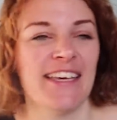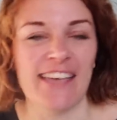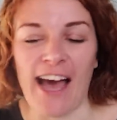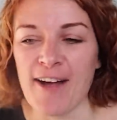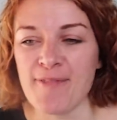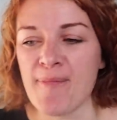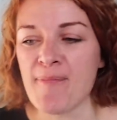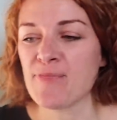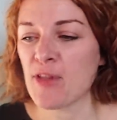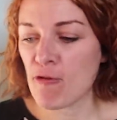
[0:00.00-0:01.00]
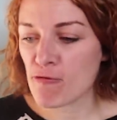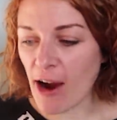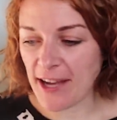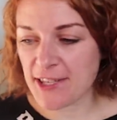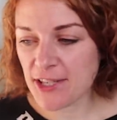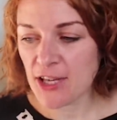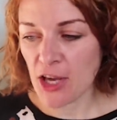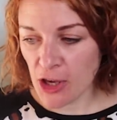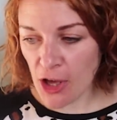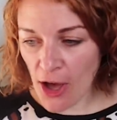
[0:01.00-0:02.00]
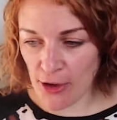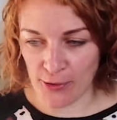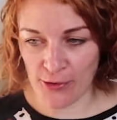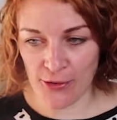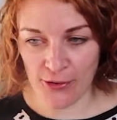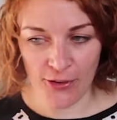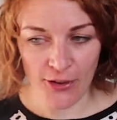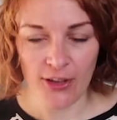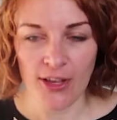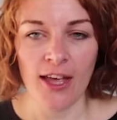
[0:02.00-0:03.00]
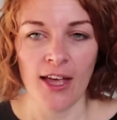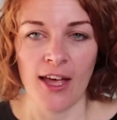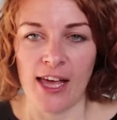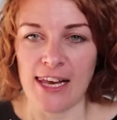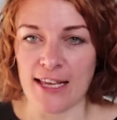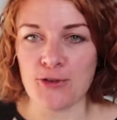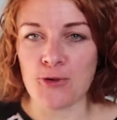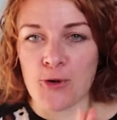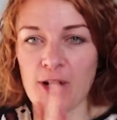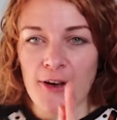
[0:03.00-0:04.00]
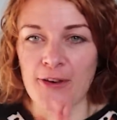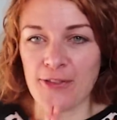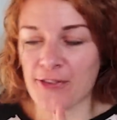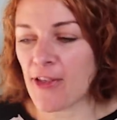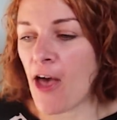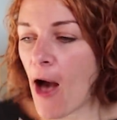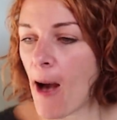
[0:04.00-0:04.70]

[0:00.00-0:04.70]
yeah, right, coats. Let's talk coats.